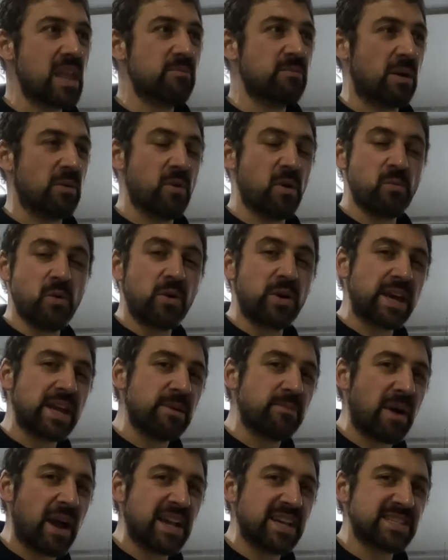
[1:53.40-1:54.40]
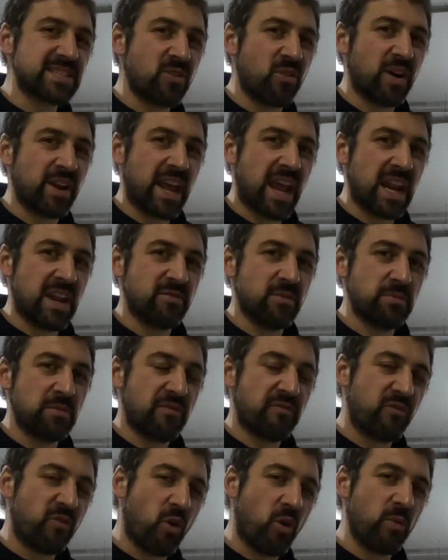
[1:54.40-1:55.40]
But we will get a baseline out of it
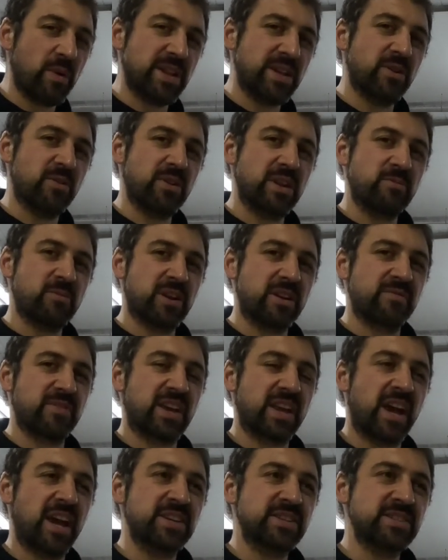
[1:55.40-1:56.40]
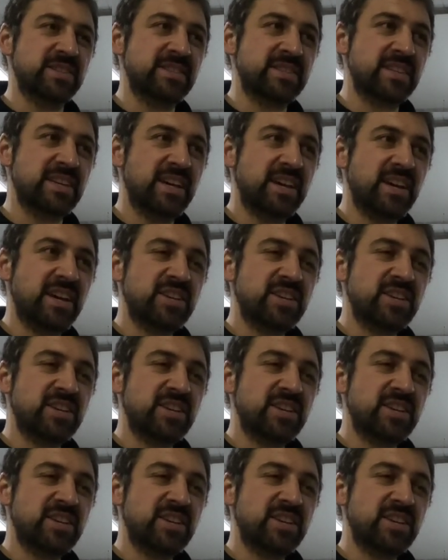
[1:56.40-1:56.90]
before we do any modifications,